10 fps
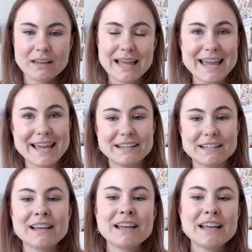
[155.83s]
And
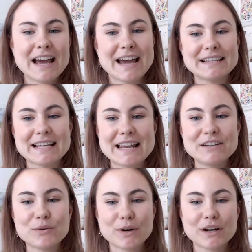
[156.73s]
I decided
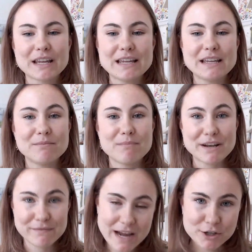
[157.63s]
to work in
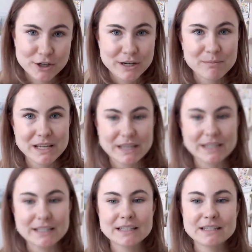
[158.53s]
manufacturing
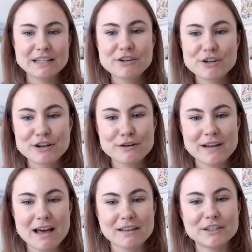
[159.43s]
because senior year of
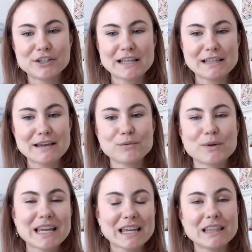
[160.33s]
college, I loved
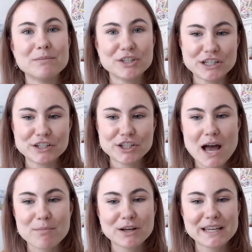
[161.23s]
working in the machine
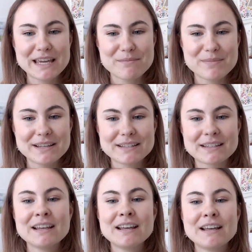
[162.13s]
shop on campus,
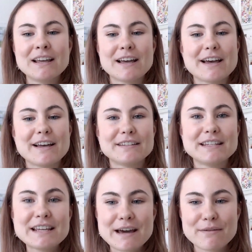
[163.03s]

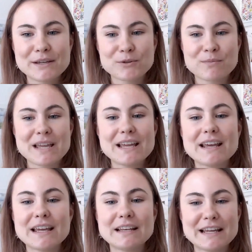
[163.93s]
seeing how things were made
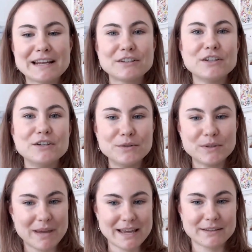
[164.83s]
and getting to do
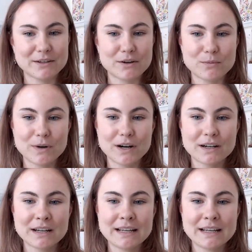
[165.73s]
some hands-on work.